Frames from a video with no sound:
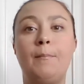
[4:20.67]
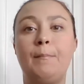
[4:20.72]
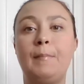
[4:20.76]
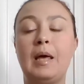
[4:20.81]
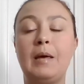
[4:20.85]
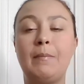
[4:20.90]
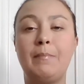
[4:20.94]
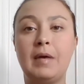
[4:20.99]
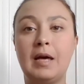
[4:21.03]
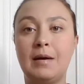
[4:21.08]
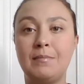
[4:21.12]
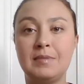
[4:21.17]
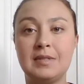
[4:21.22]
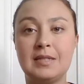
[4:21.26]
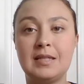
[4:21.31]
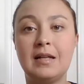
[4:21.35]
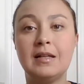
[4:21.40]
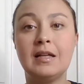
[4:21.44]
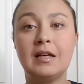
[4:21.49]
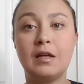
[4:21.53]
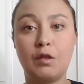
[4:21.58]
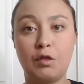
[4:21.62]
maybe I'm
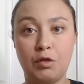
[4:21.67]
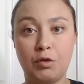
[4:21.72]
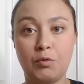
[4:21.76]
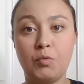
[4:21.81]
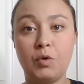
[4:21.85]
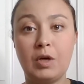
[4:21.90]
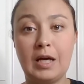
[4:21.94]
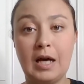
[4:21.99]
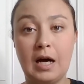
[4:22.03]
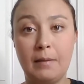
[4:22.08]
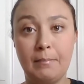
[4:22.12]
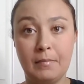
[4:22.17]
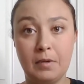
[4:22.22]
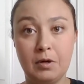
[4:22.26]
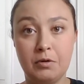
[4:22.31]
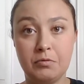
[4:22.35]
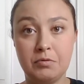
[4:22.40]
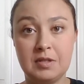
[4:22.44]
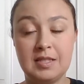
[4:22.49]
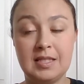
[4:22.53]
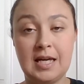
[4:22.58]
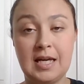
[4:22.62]
selling three on
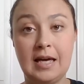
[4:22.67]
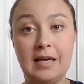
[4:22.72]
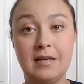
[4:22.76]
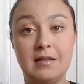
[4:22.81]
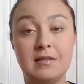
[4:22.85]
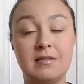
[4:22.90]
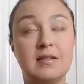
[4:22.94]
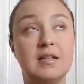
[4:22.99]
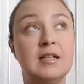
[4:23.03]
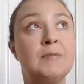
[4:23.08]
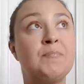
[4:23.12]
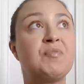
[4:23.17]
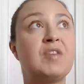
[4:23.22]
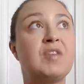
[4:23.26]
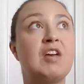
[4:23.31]
most days.